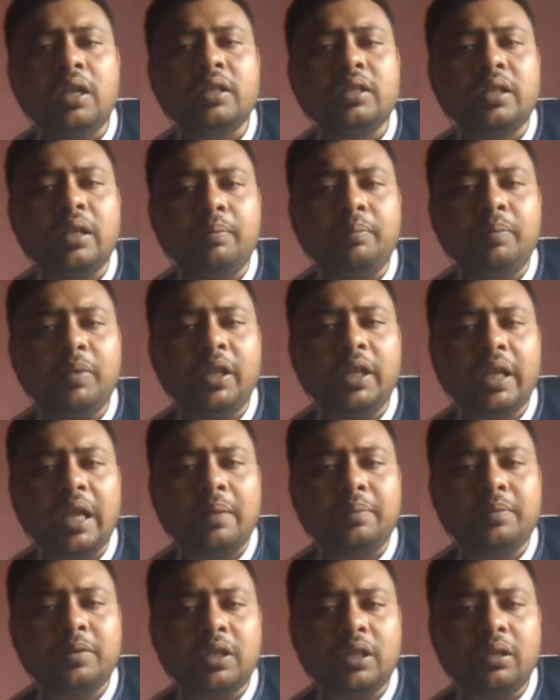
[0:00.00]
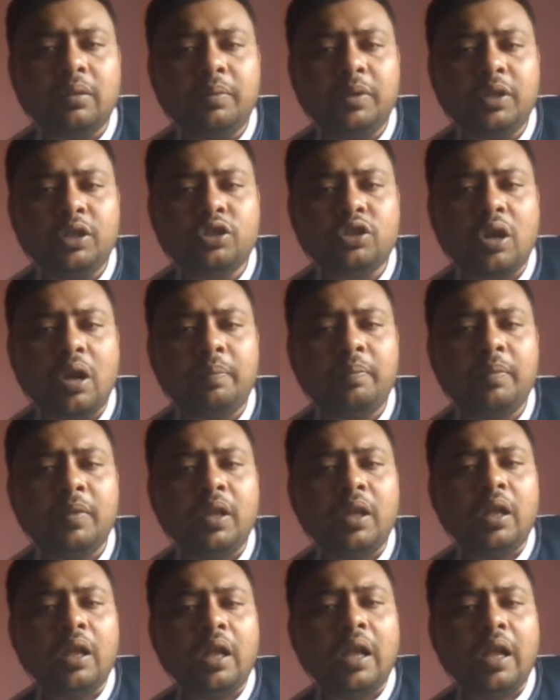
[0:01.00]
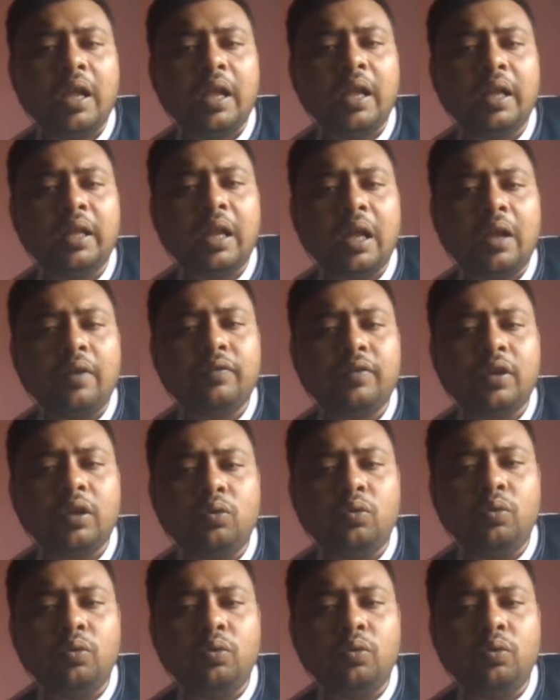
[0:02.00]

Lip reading: simply capture the bishop after